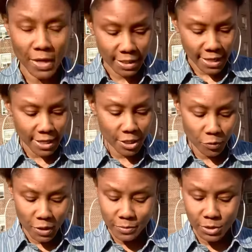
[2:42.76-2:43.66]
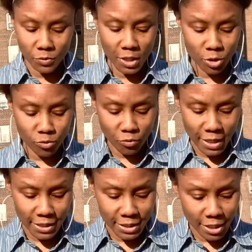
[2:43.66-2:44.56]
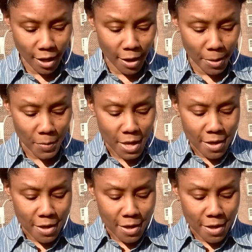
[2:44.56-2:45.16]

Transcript: that dad know he was doing a great job.